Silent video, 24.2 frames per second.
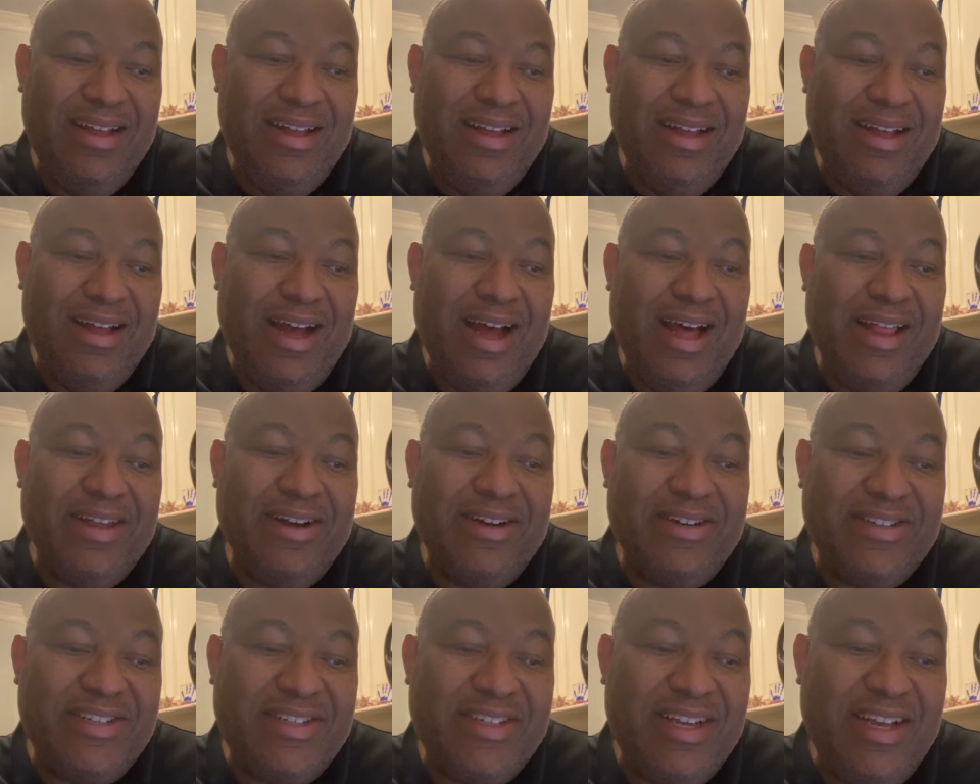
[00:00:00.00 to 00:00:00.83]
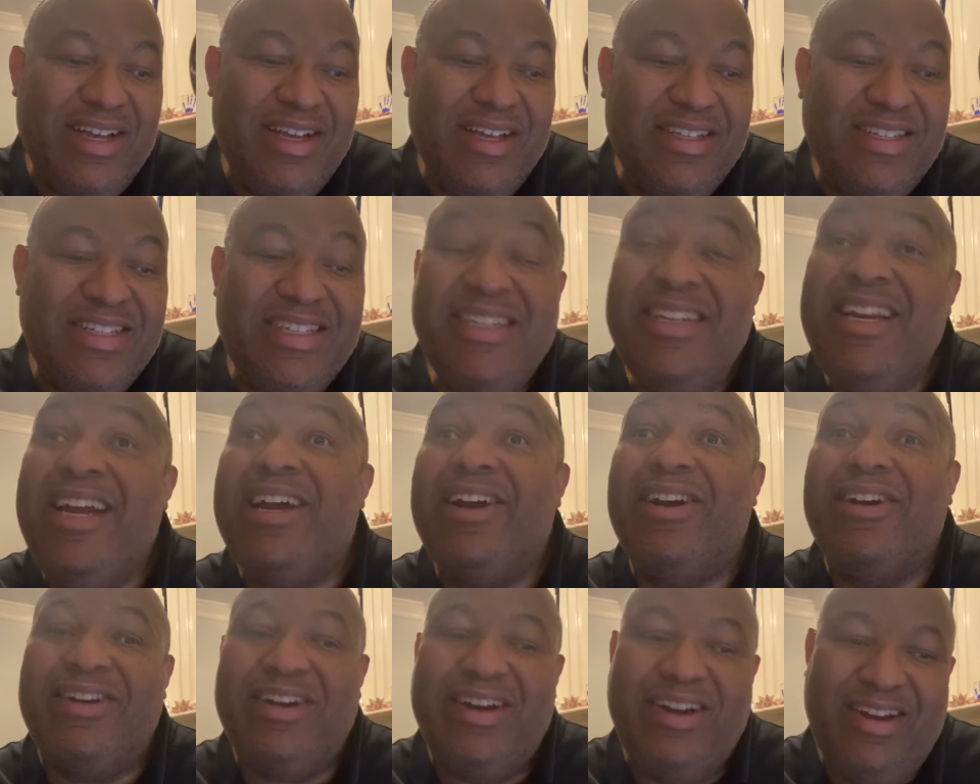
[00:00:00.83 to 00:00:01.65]
others
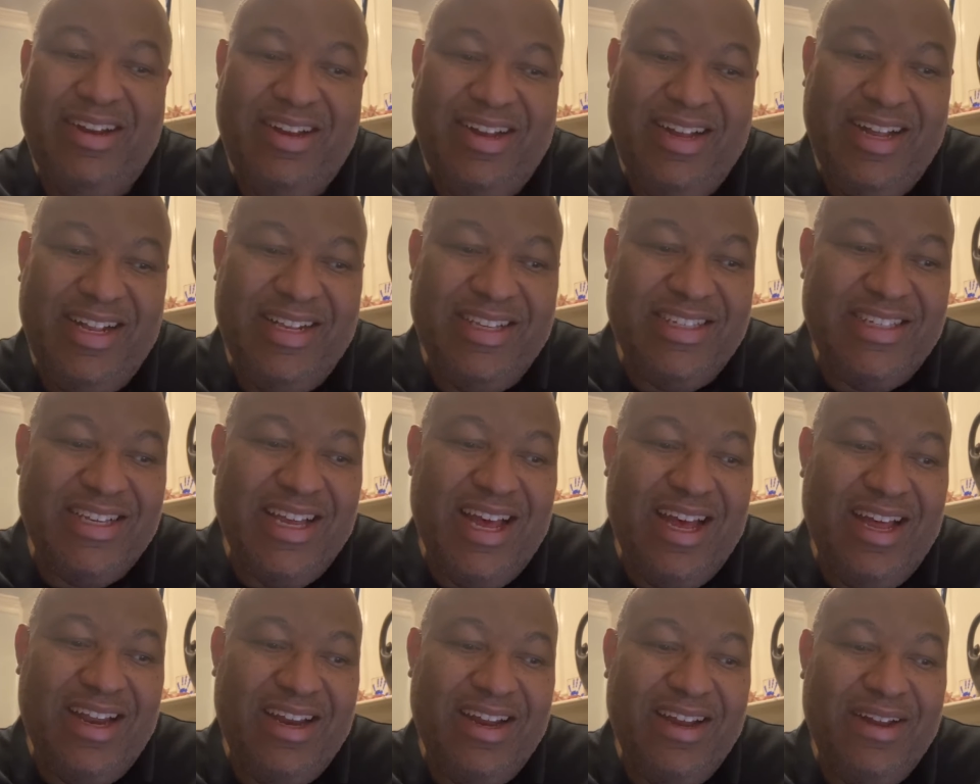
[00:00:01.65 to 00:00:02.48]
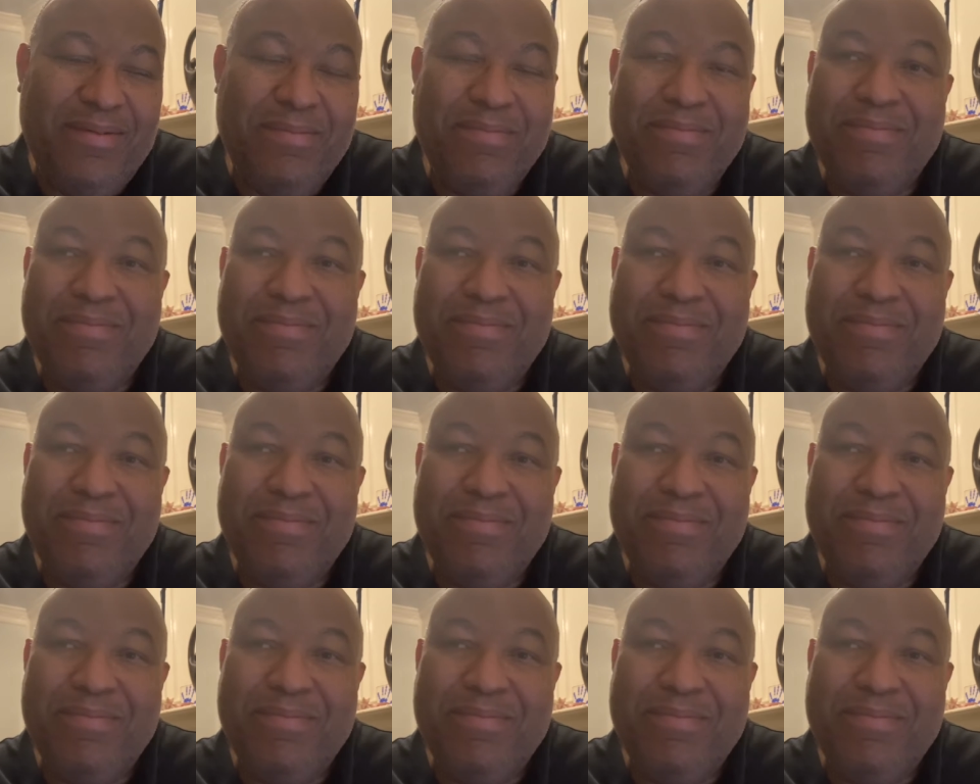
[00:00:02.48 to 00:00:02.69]
sneered and said,